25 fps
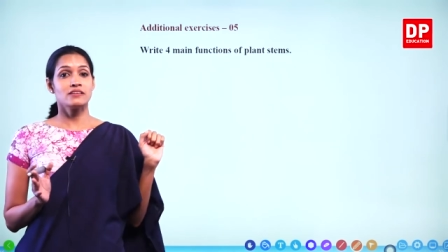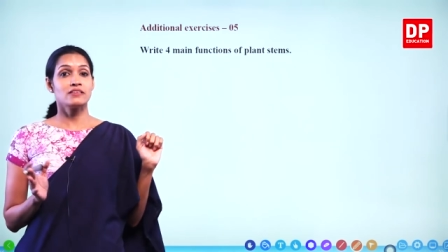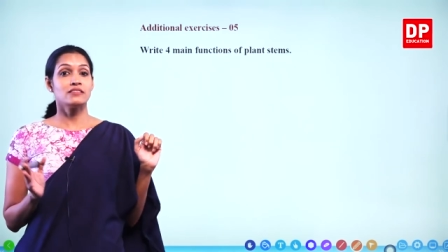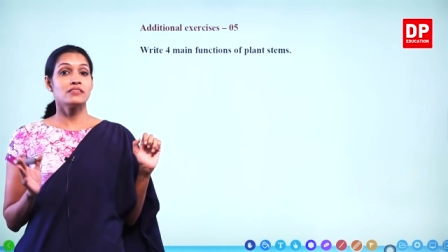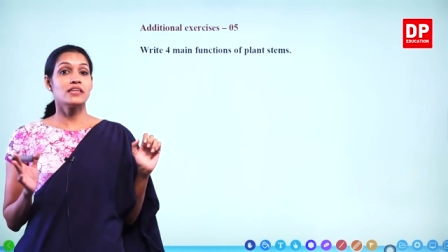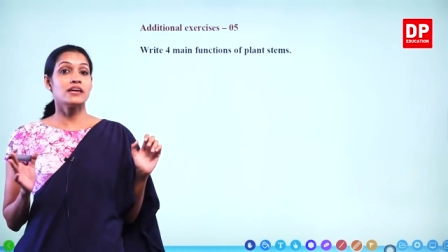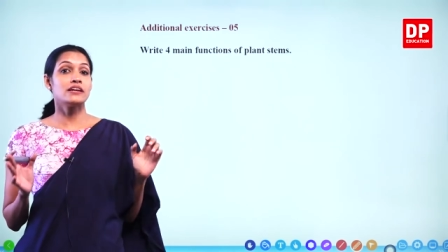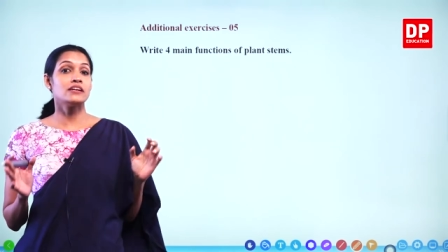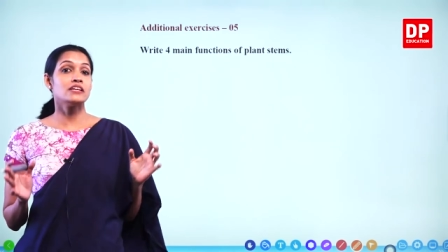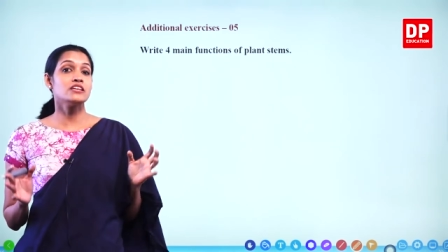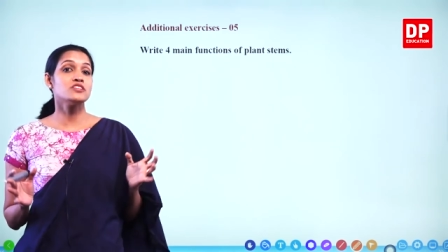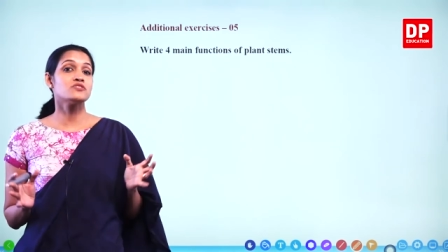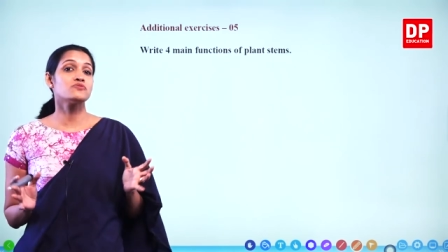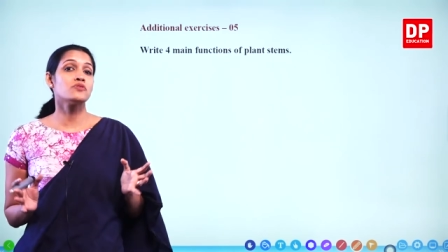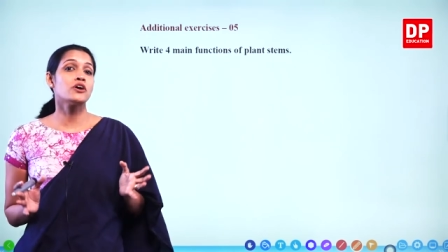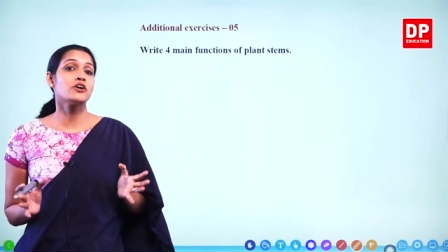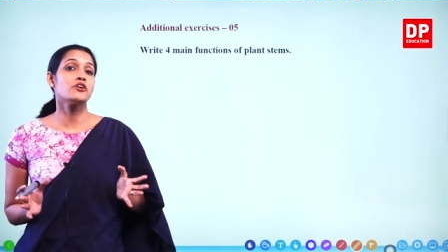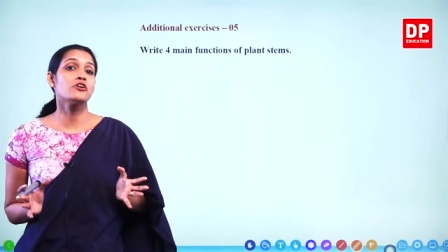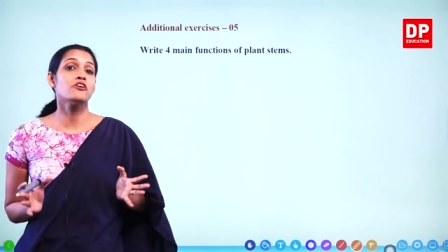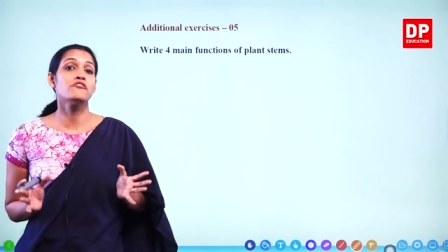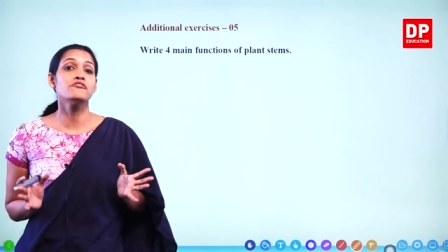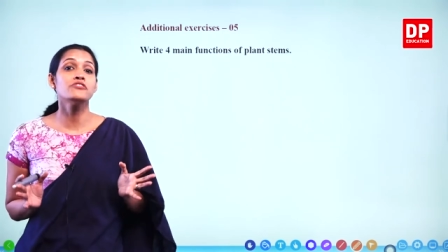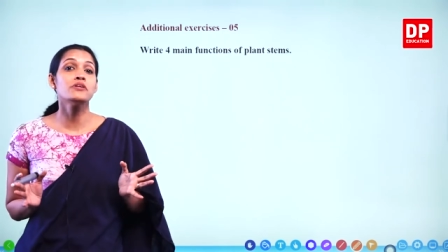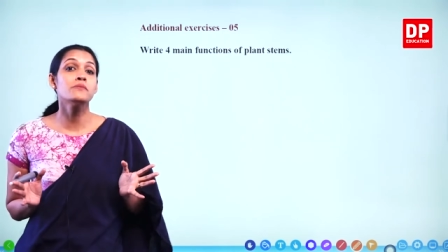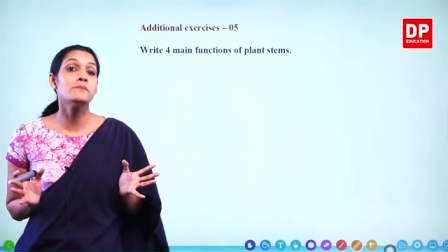That is one
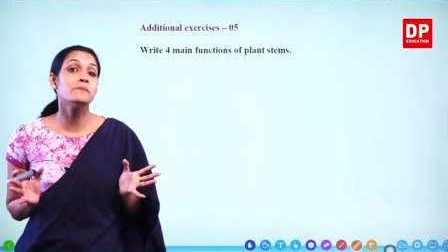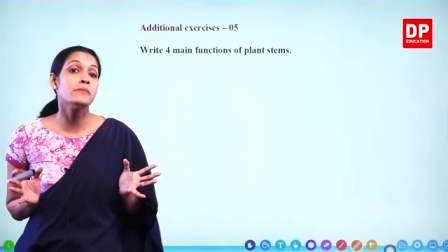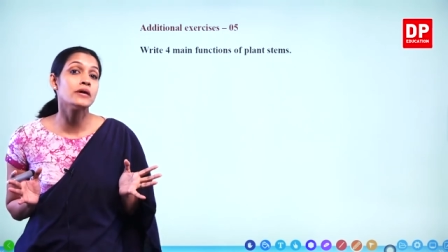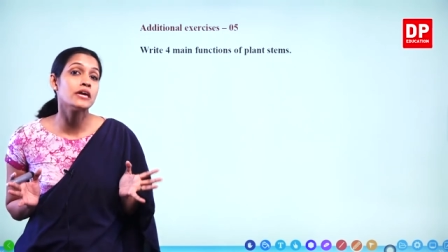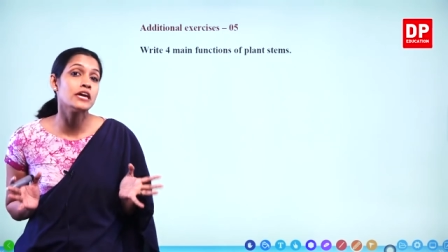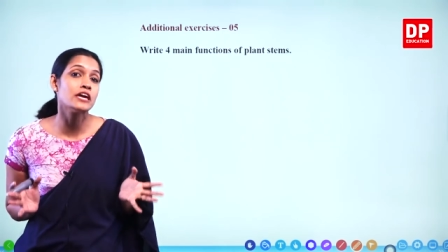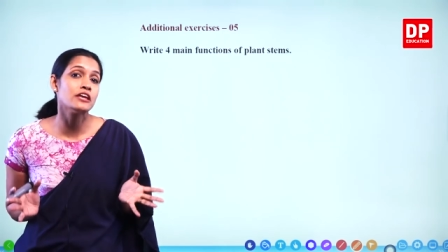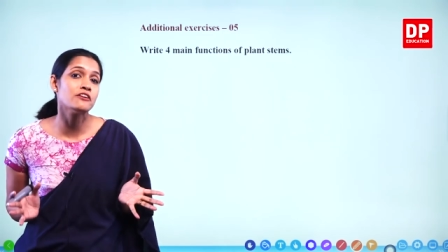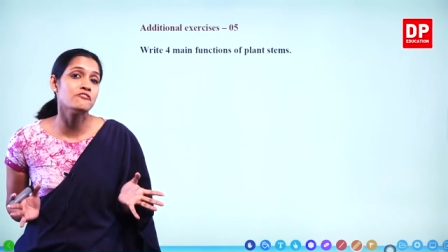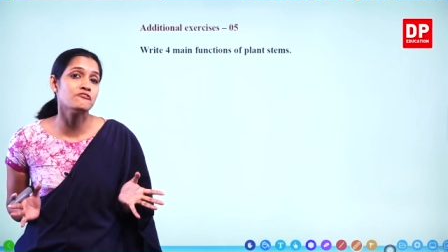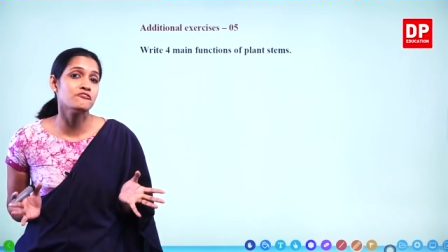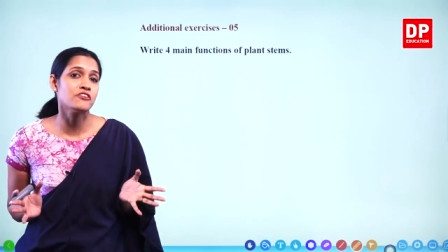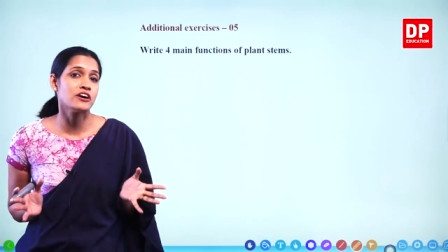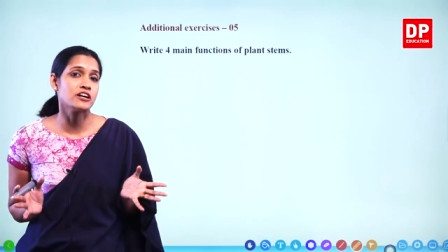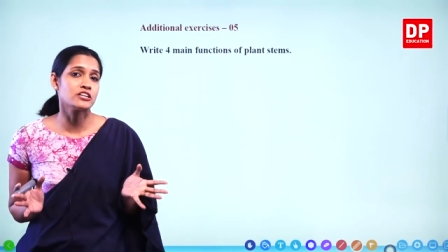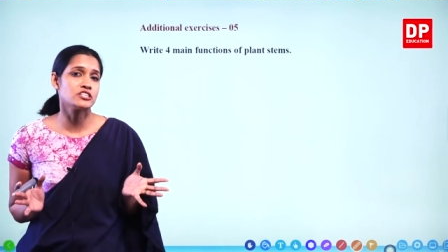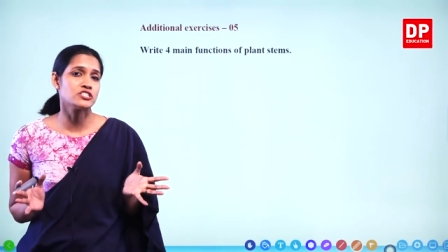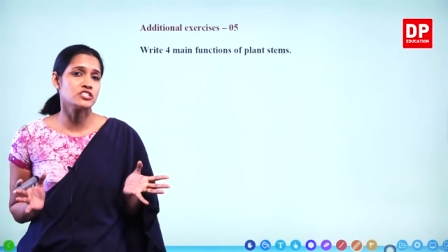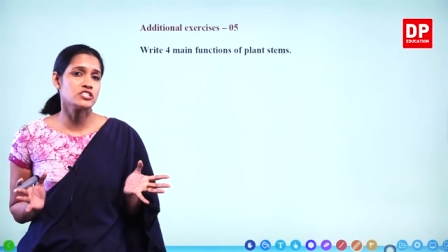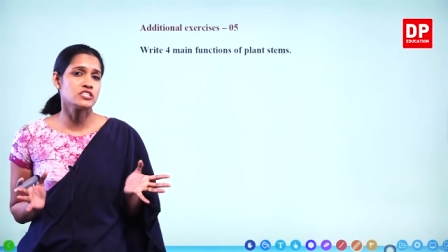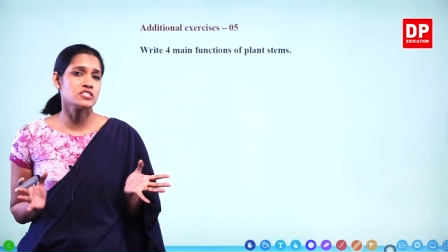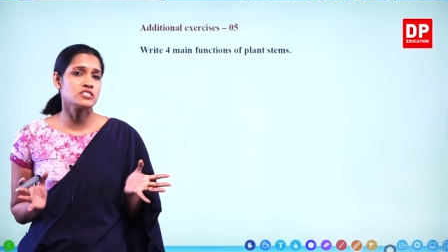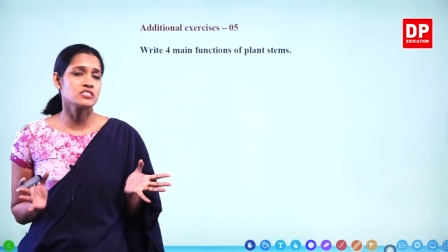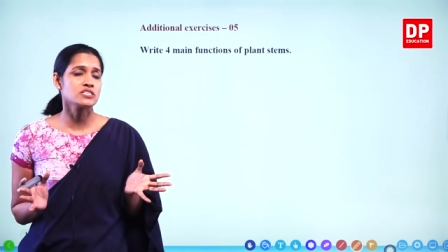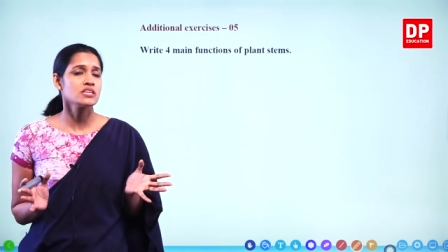of the main
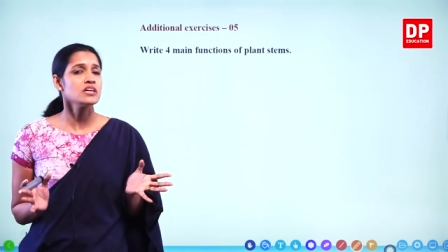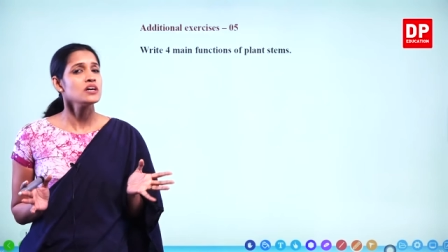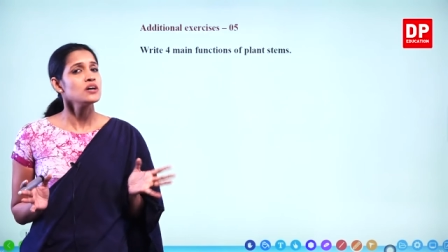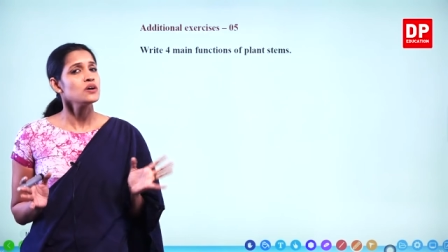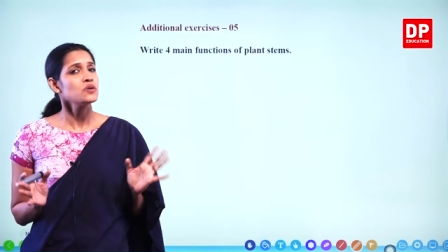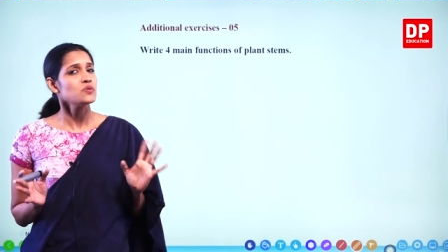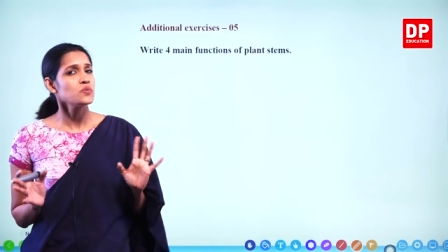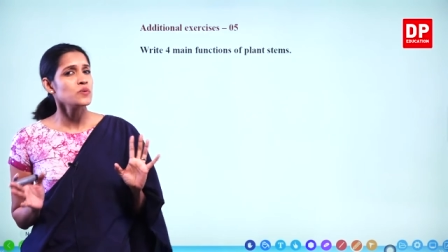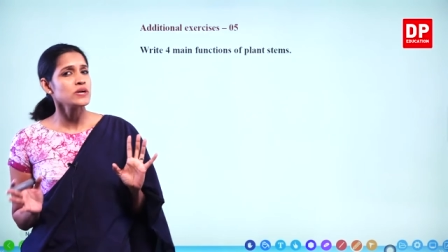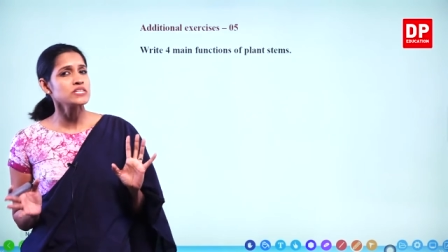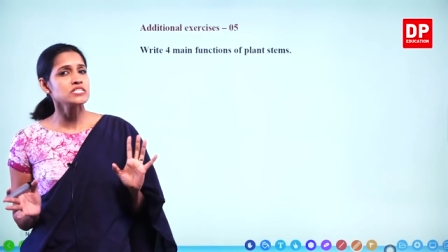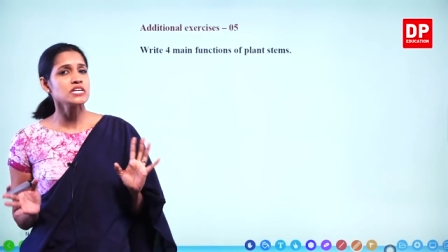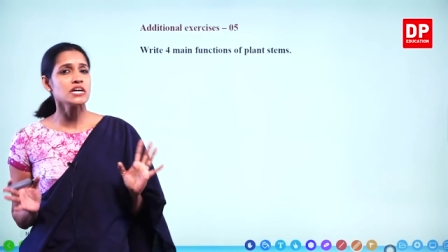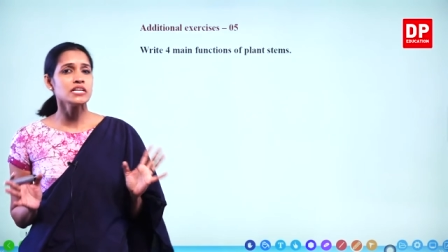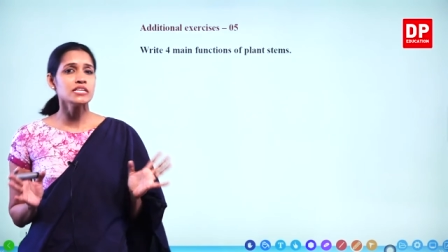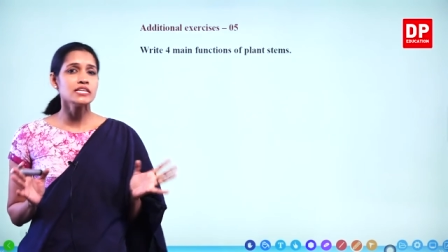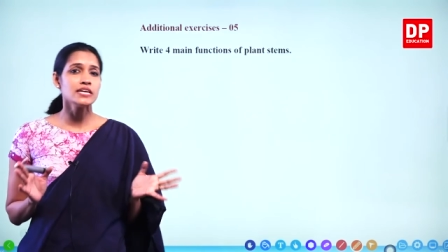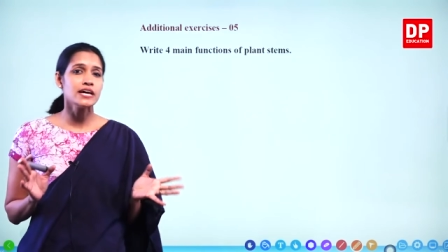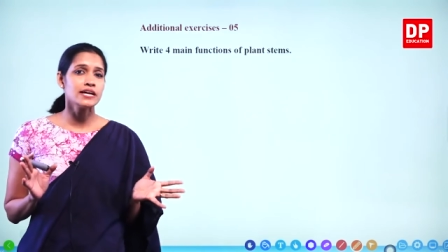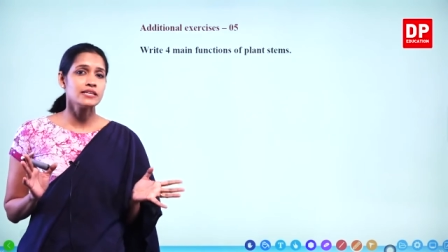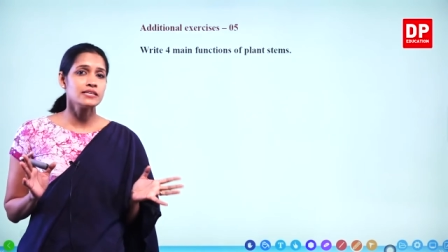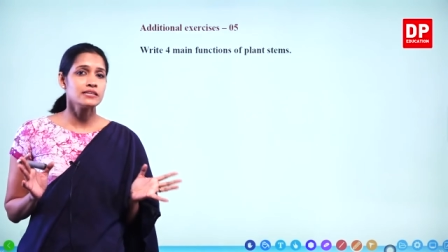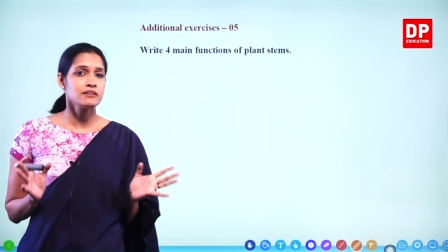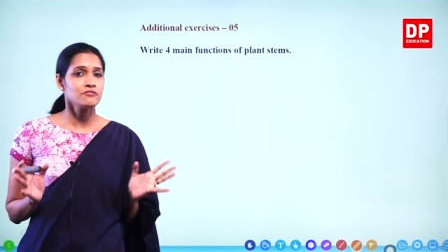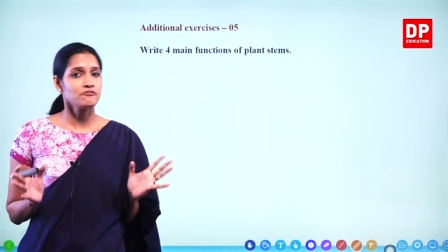functions. What are the
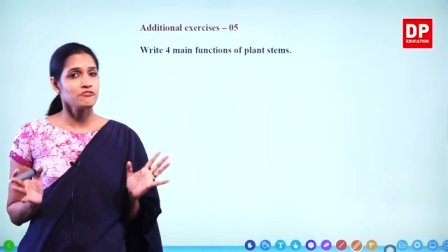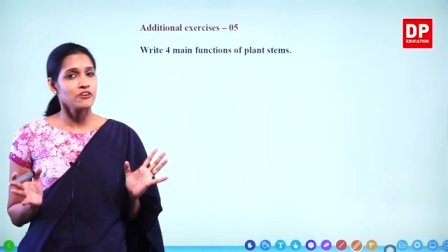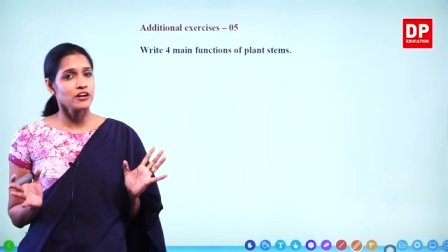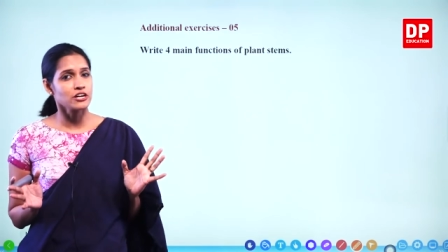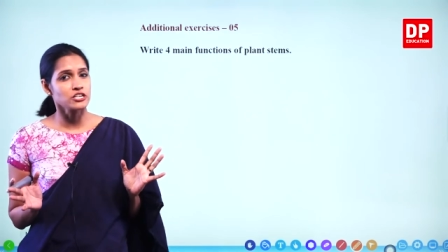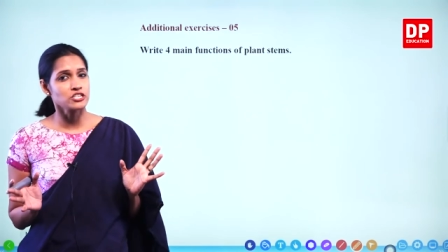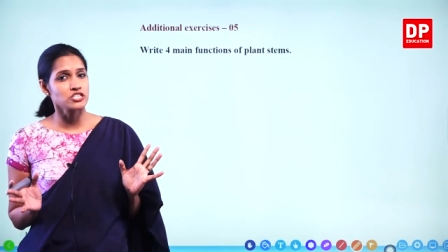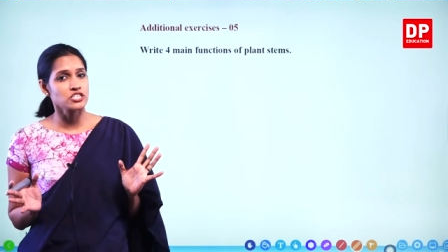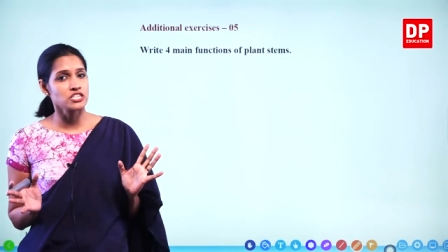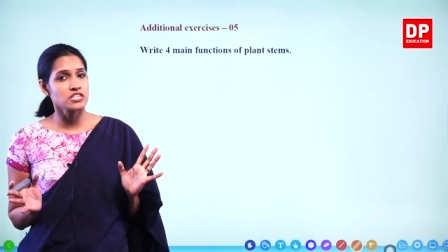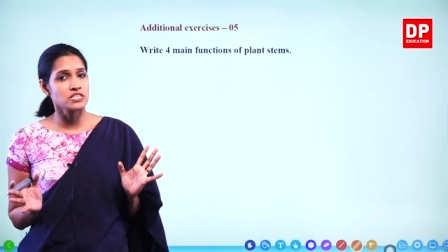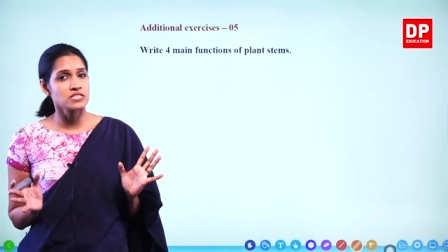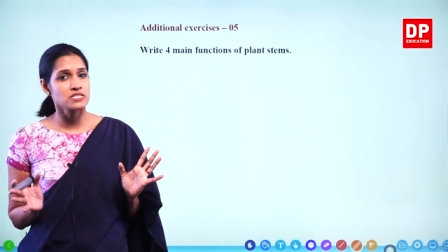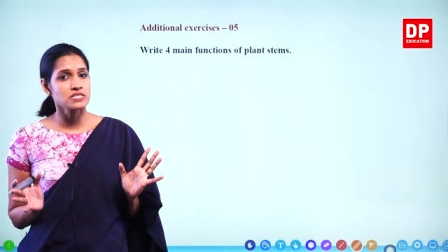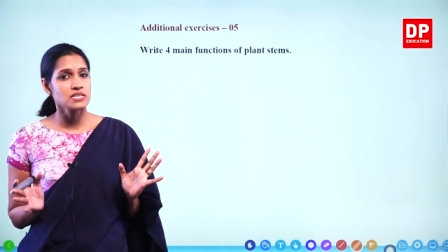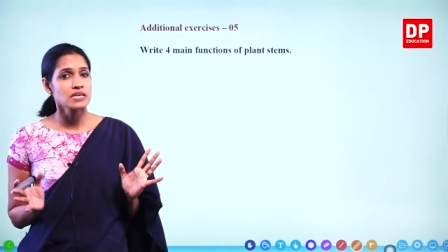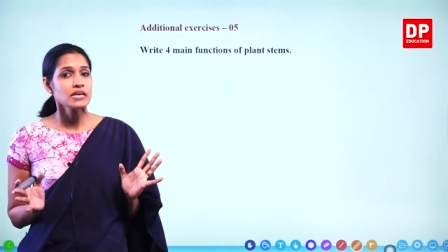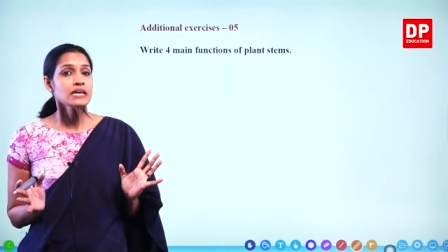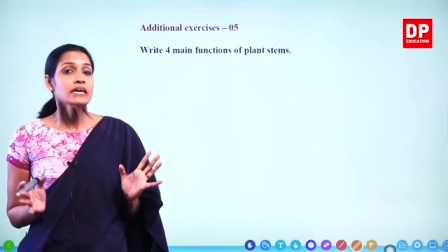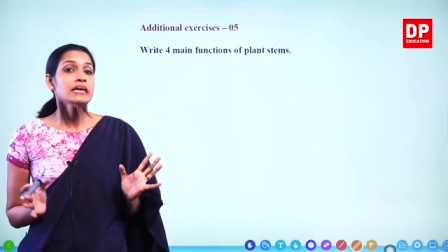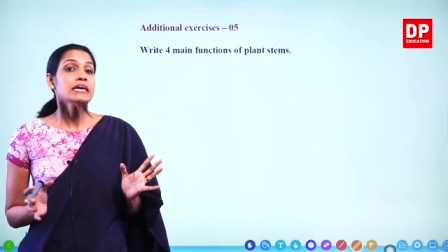other functions?